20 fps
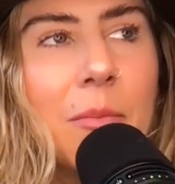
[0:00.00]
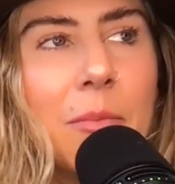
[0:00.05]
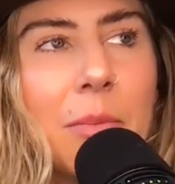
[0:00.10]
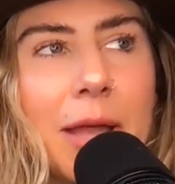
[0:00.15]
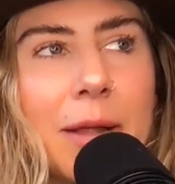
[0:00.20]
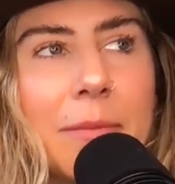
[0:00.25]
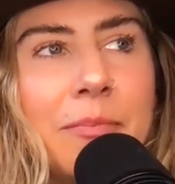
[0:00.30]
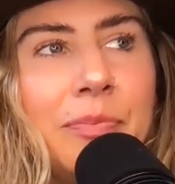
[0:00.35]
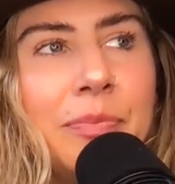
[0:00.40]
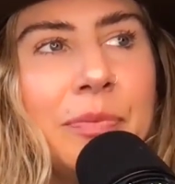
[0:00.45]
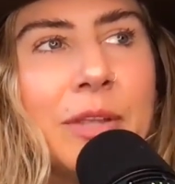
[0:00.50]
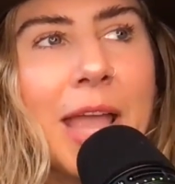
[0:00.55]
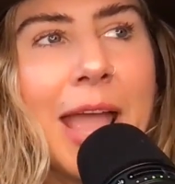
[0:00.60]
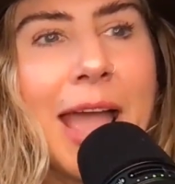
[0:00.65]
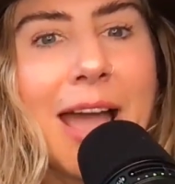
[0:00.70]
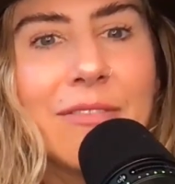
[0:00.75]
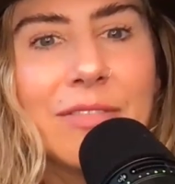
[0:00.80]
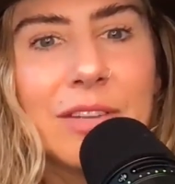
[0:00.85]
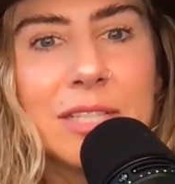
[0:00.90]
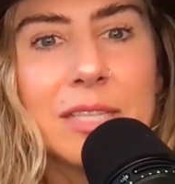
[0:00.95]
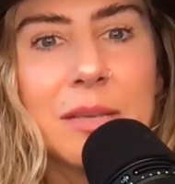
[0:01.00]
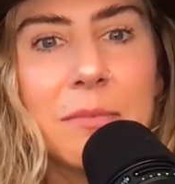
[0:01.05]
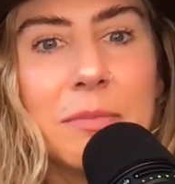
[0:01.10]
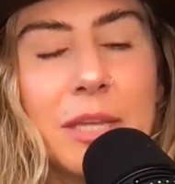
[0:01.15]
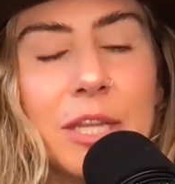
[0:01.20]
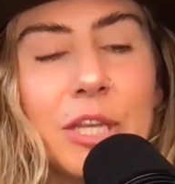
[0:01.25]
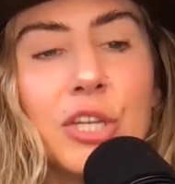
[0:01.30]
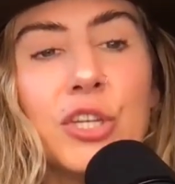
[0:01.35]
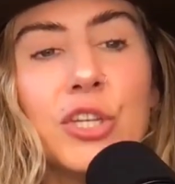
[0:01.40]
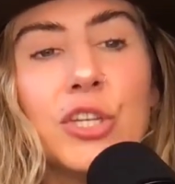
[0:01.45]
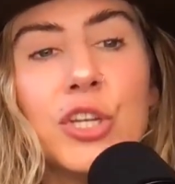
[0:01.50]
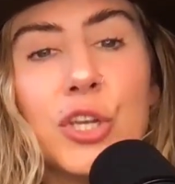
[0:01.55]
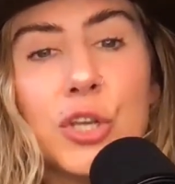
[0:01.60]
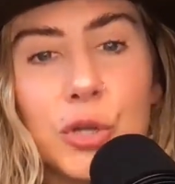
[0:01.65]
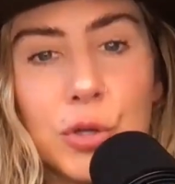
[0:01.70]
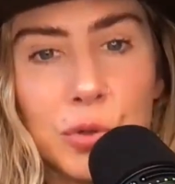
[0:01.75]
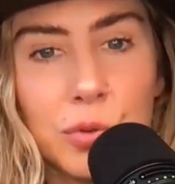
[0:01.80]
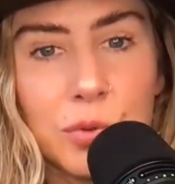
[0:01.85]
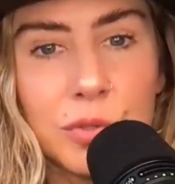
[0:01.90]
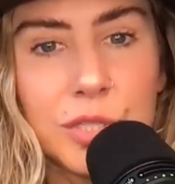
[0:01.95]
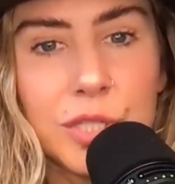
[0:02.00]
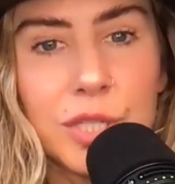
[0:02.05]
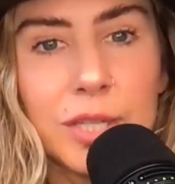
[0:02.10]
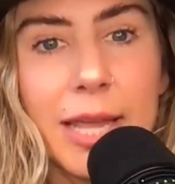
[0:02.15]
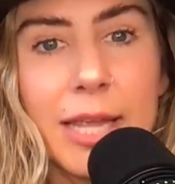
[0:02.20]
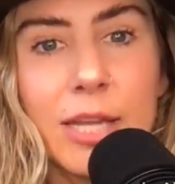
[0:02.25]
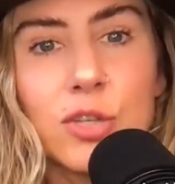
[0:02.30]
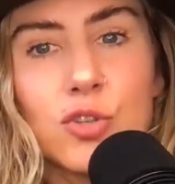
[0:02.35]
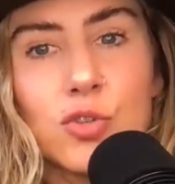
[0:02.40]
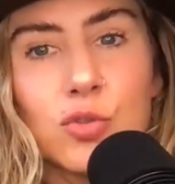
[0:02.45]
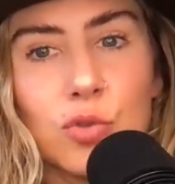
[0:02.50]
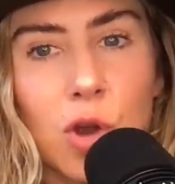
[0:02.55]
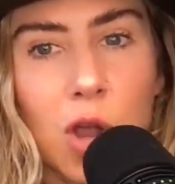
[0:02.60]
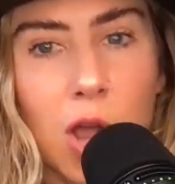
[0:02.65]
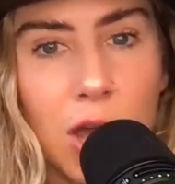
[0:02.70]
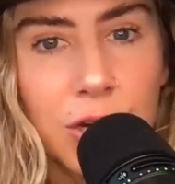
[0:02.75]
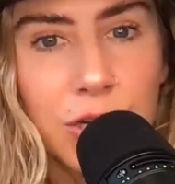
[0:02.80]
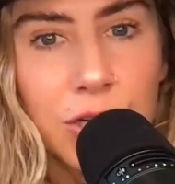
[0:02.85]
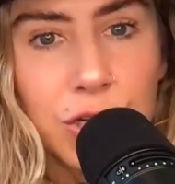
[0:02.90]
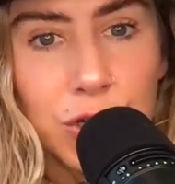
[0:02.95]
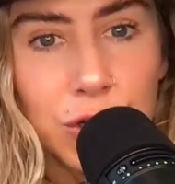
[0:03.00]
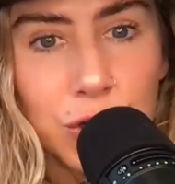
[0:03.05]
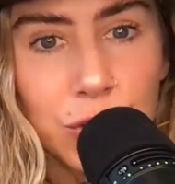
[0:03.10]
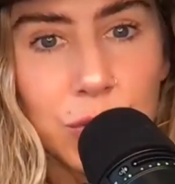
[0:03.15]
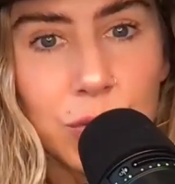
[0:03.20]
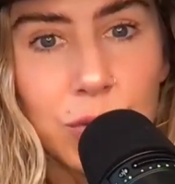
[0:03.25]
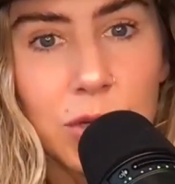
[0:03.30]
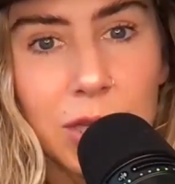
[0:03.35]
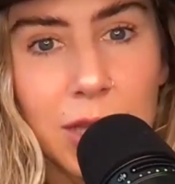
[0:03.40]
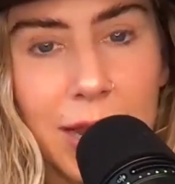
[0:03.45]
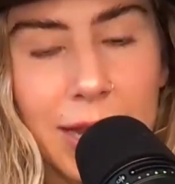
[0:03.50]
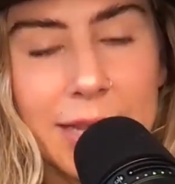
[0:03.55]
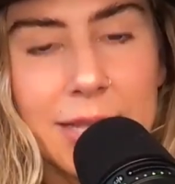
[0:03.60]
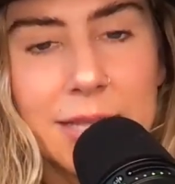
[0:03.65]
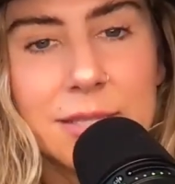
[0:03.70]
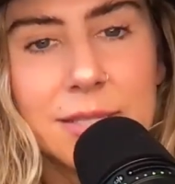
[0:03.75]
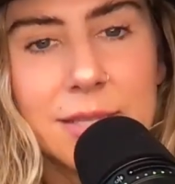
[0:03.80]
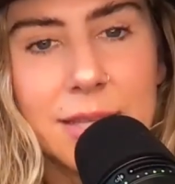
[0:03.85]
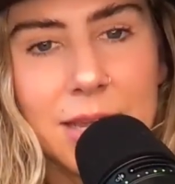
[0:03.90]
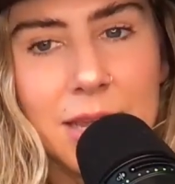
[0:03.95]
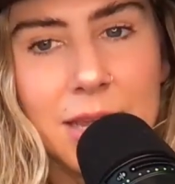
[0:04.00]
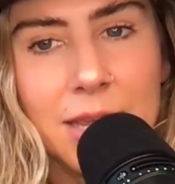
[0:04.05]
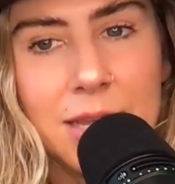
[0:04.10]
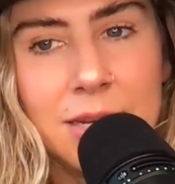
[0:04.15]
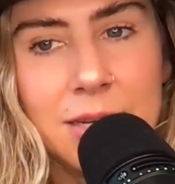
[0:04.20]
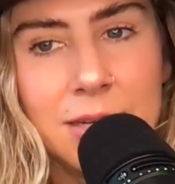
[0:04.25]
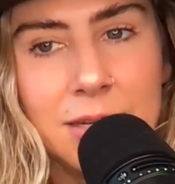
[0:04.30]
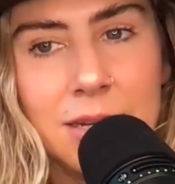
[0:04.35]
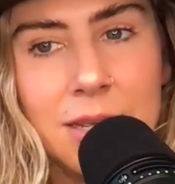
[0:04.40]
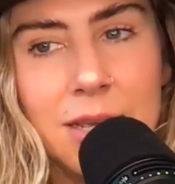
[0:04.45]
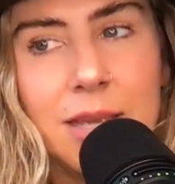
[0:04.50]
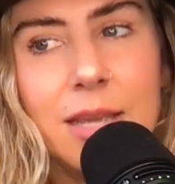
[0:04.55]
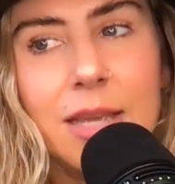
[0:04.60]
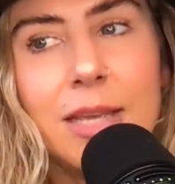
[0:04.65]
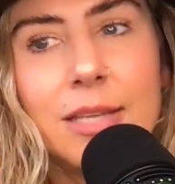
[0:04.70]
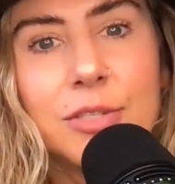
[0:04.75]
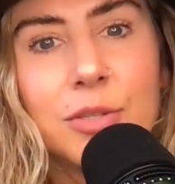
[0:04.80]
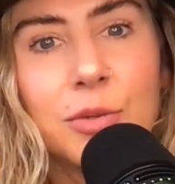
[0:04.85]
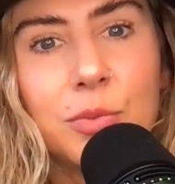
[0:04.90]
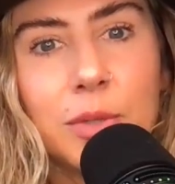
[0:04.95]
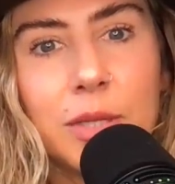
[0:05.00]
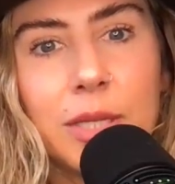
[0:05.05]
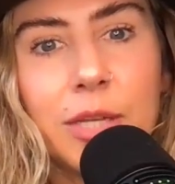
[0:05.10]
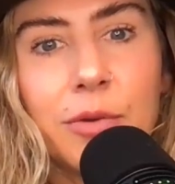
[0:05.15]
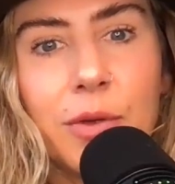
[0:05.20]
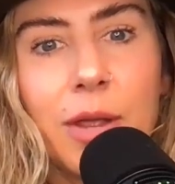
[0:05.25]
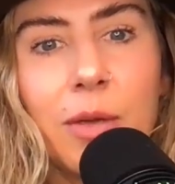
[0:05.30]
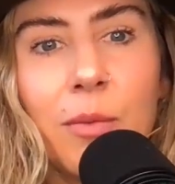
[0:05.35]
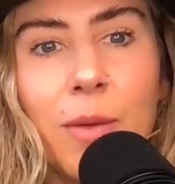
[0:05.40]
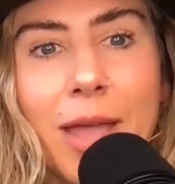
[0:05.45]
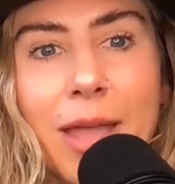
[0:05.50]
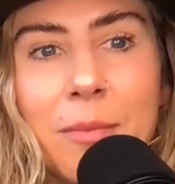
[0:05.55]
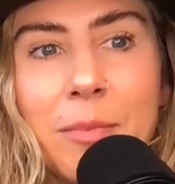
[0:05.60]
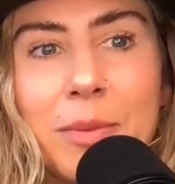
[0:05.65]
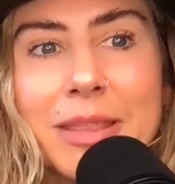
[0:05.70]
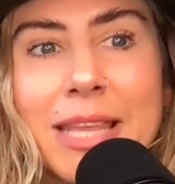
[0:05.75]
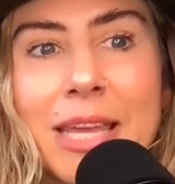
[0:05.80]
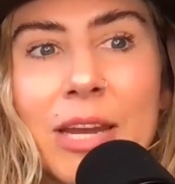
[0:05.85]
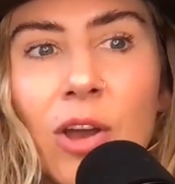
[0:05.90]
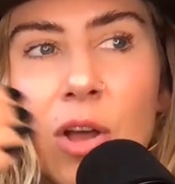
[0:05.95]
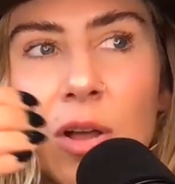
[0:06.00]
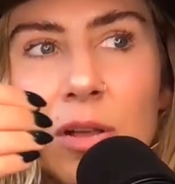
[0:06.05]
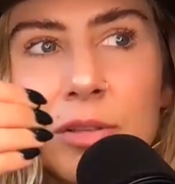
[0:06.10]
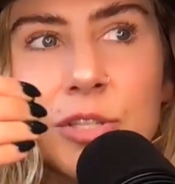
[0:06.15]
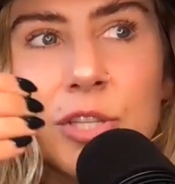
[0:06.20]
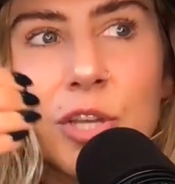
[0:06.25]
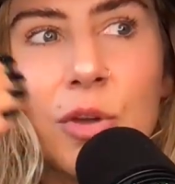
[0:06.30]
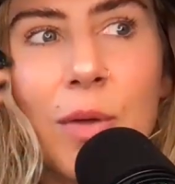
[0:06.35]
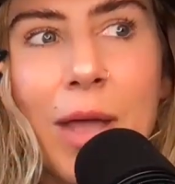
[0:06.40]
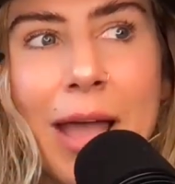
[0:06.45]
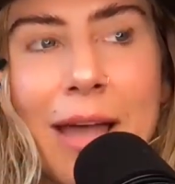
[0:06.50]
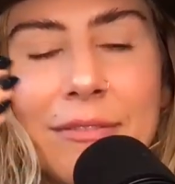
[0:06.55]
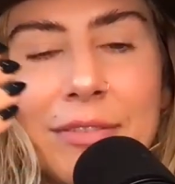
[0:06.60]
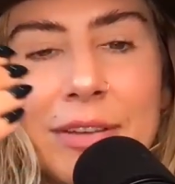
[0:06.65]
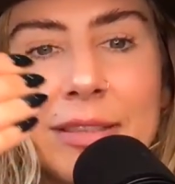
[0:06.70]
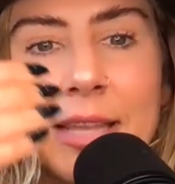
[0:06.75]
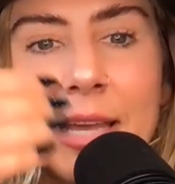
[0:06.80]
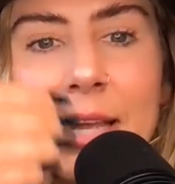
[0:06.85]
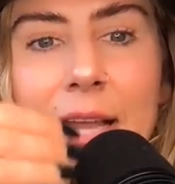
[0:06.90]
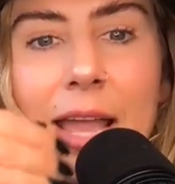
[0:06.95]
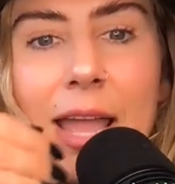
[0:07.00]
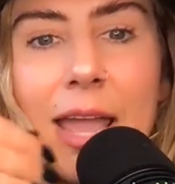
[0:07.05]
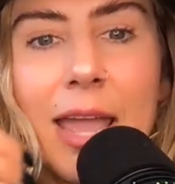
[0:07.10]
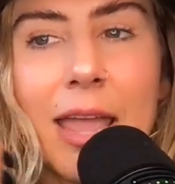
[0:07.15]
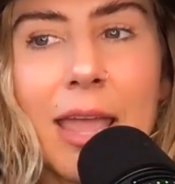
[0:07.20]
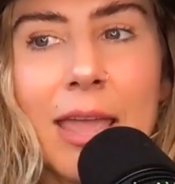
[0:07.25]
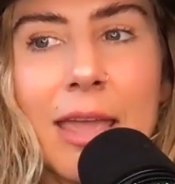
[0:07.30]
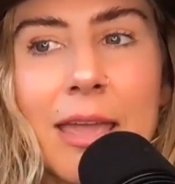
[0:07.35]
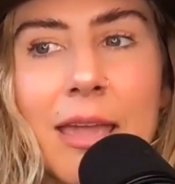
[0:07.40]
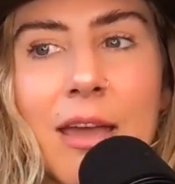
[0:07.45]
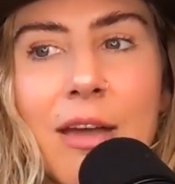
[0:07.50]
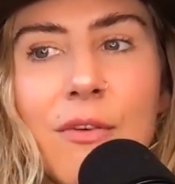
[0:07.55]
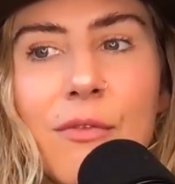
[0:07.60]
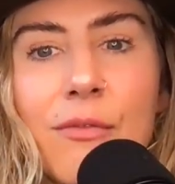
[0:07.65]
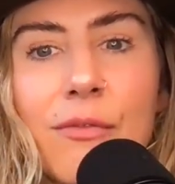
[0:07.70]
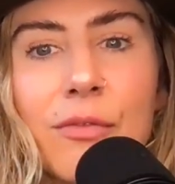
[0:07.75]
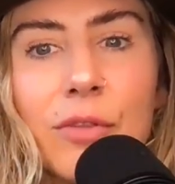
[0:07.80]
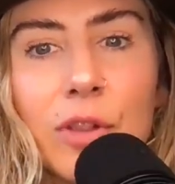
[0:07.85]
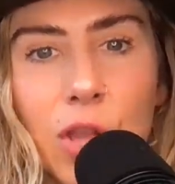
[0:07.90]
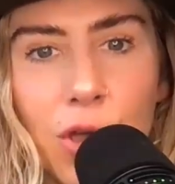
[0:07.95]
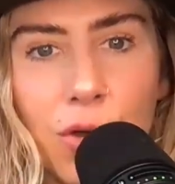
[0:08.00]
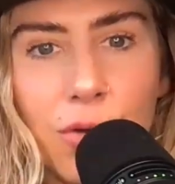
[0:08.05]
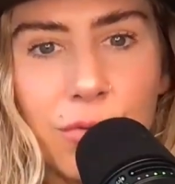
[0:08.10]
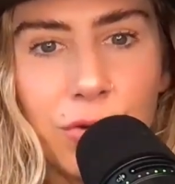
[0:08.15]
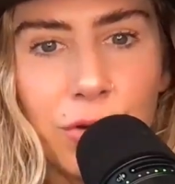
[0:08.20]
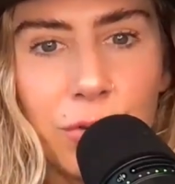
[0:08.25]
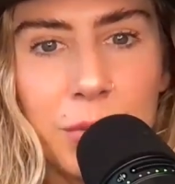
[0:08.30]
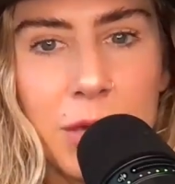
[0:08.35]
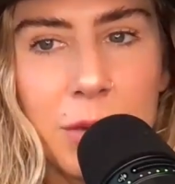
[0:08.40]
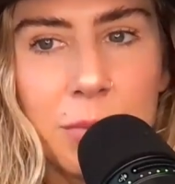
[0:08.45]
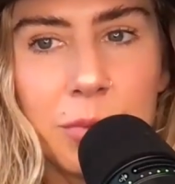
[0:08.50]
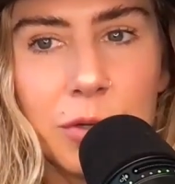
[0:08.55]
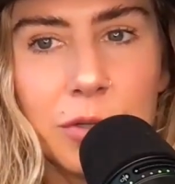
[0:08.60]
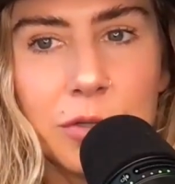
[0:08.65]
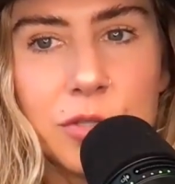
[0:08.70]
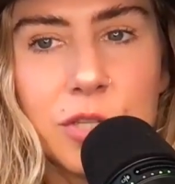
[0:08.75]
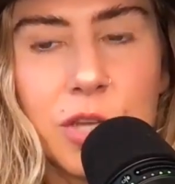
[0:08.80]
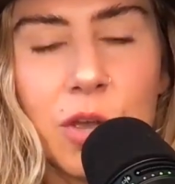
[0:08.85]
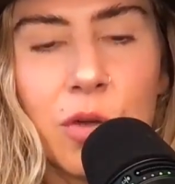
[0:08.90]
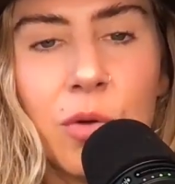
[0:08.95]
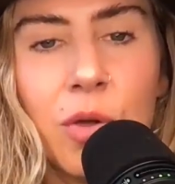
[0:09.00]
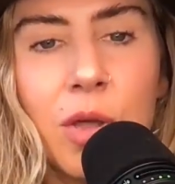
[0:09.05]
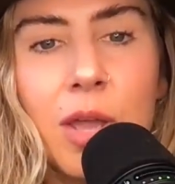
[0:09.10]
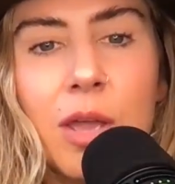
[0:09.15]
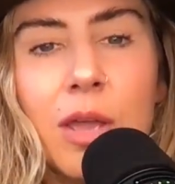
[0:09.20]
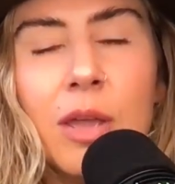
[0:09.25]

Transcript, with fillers: But having something new to like draw new clients in is a really great way. But then also having like a flow for people. So